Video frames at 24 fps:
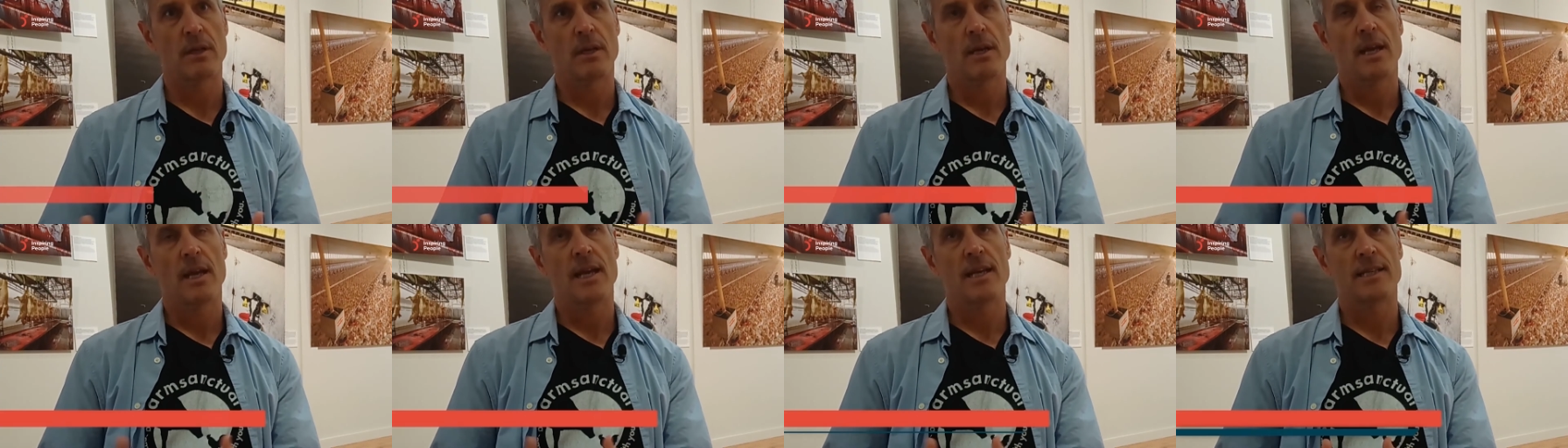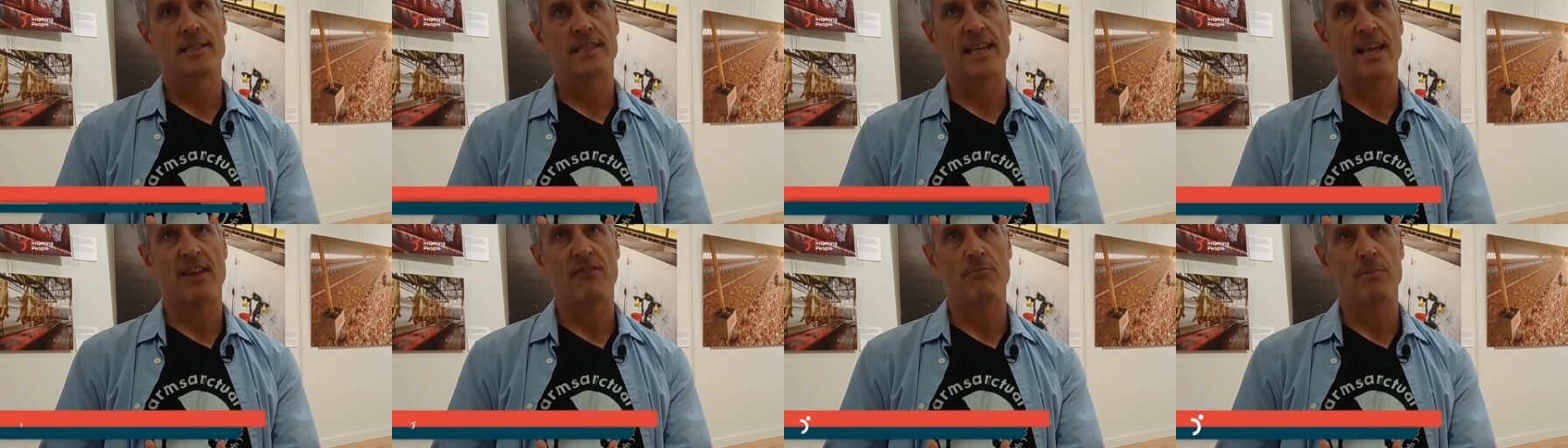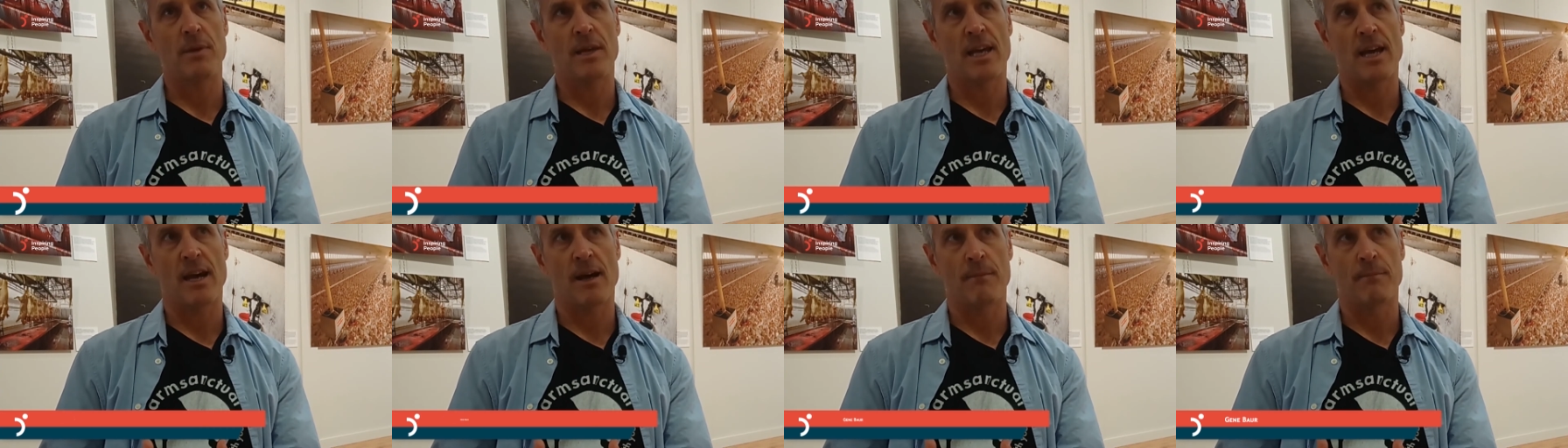As they've
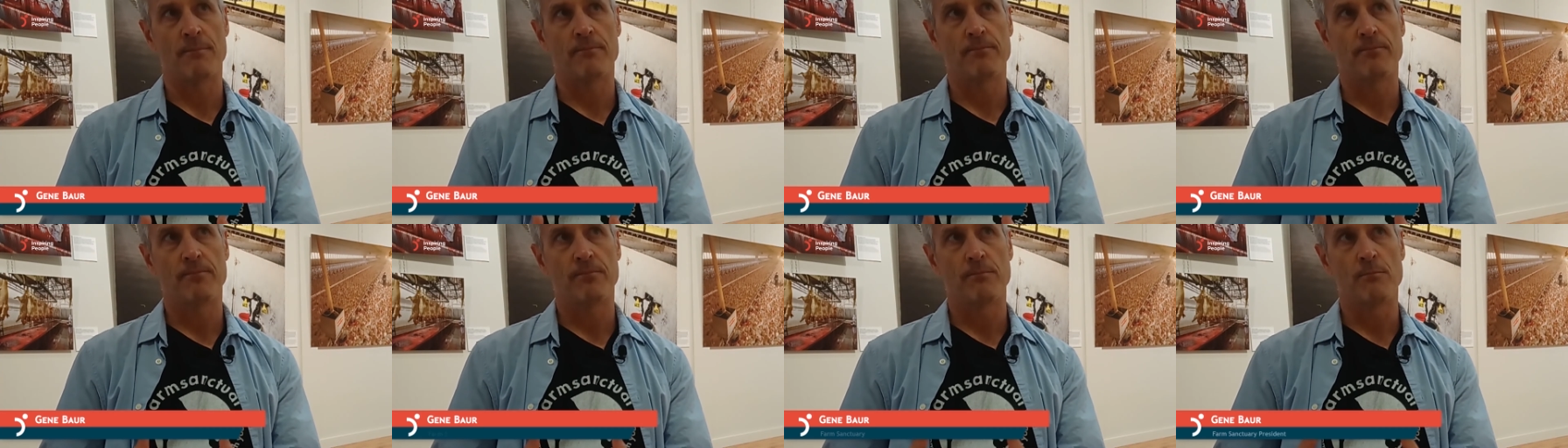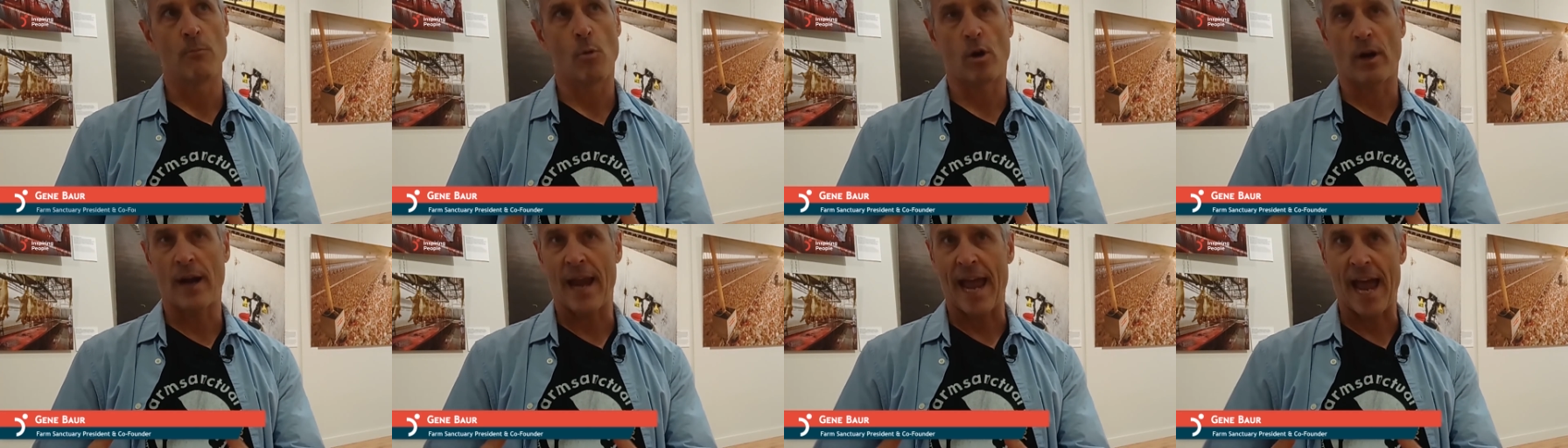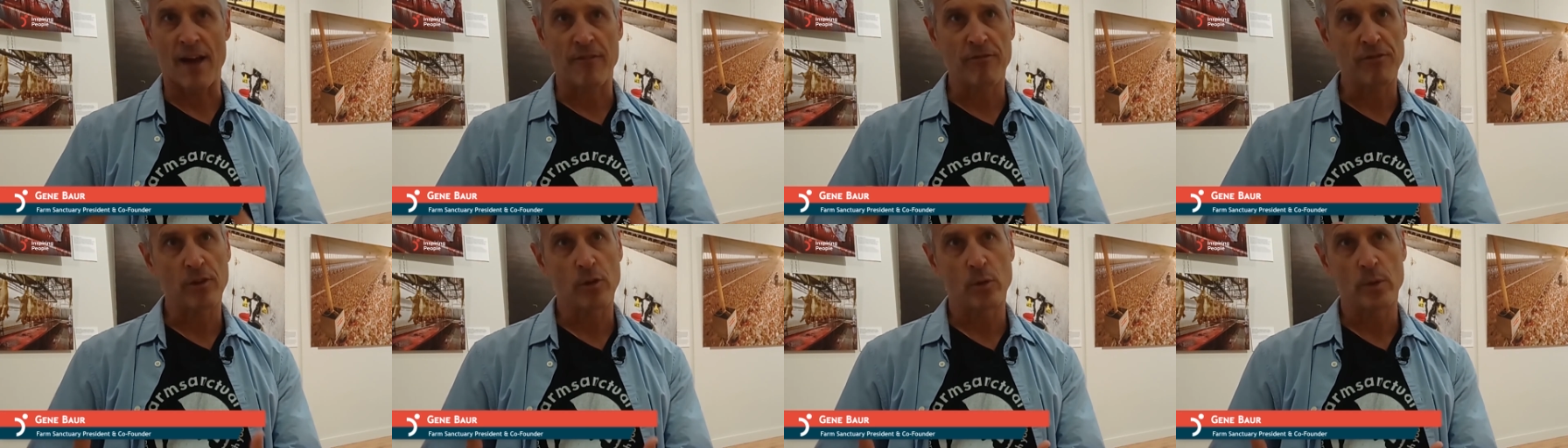become more
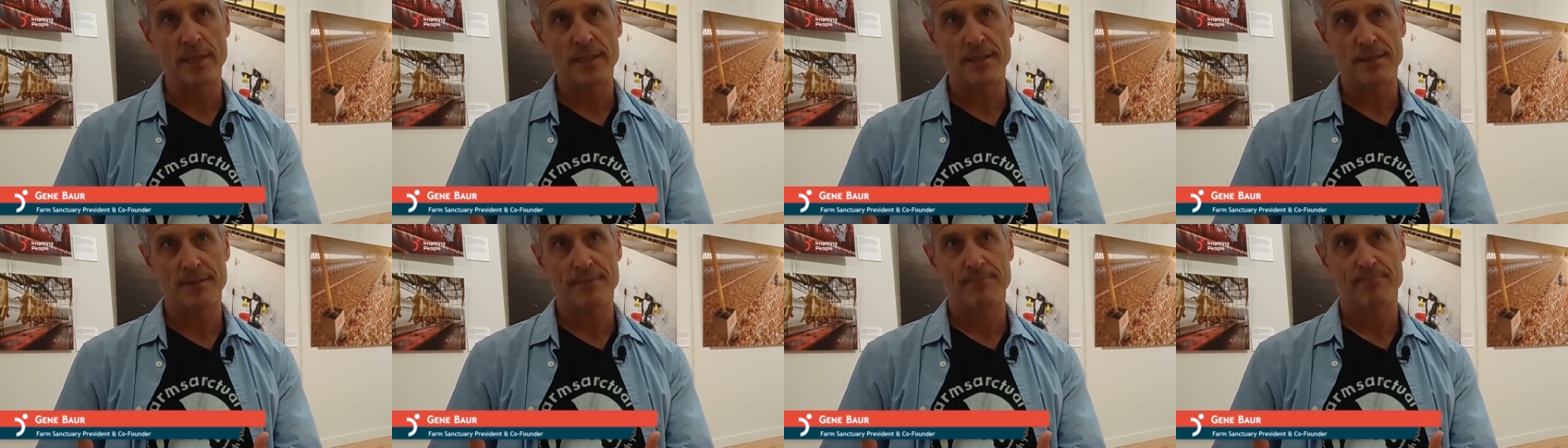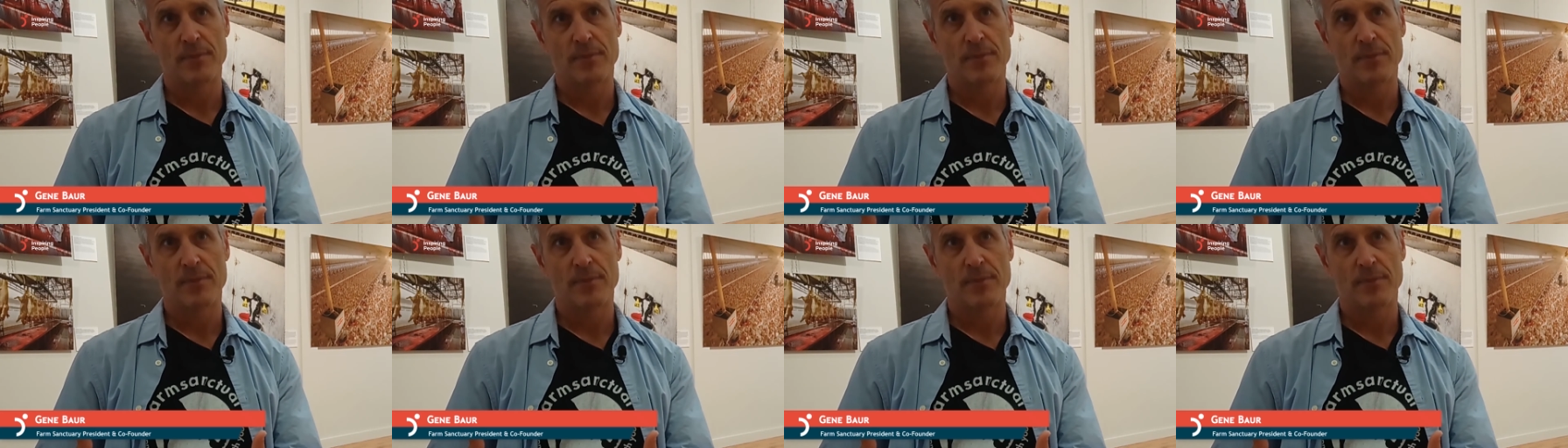affluent,